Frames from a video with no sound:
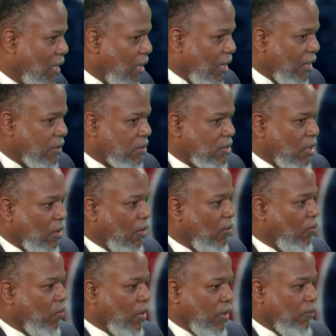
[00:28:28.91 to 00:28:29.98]
And so
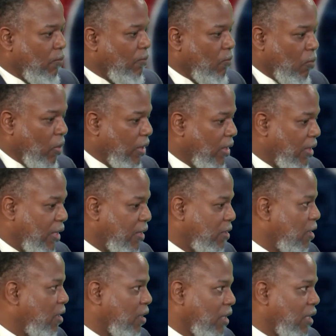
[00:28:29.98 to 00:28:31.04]
we went in there,
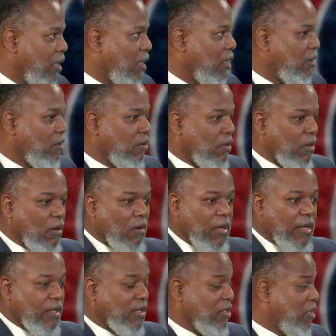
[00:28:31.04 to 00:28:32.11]
dug in,
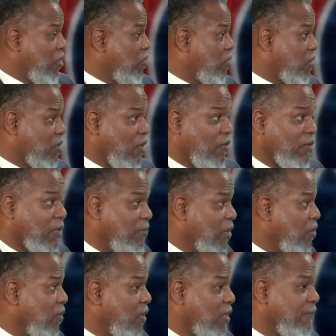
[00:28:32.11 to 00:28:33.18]
and continued to serve the
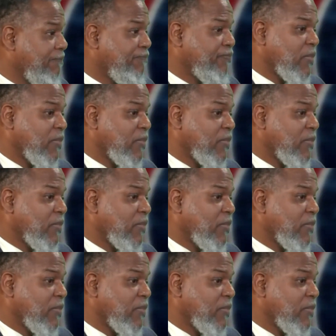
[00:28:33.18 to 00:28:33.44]
community.